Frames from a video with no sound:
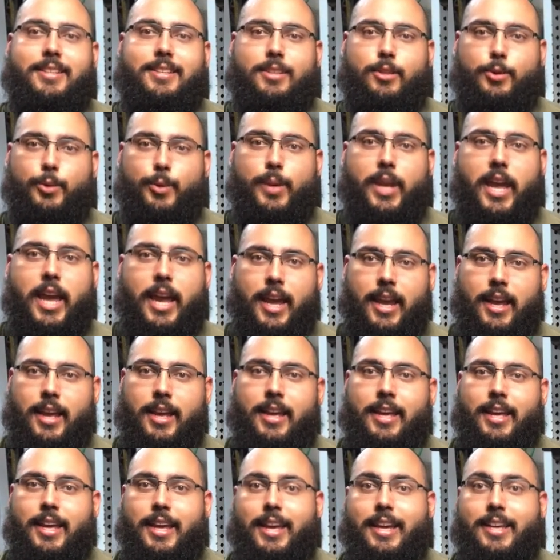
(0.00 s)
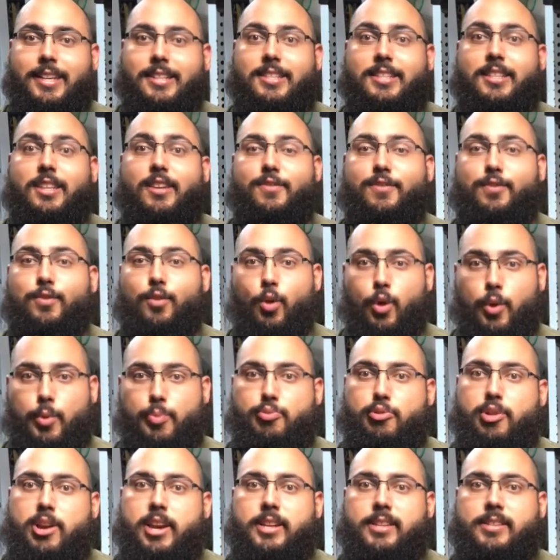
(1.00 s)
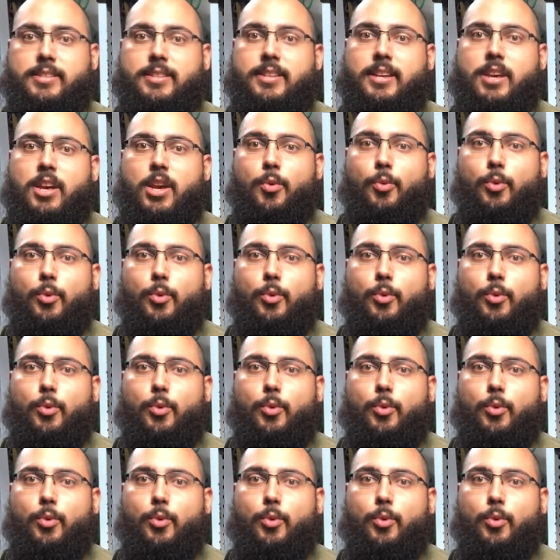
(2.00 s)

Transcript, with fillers: today is the floor press,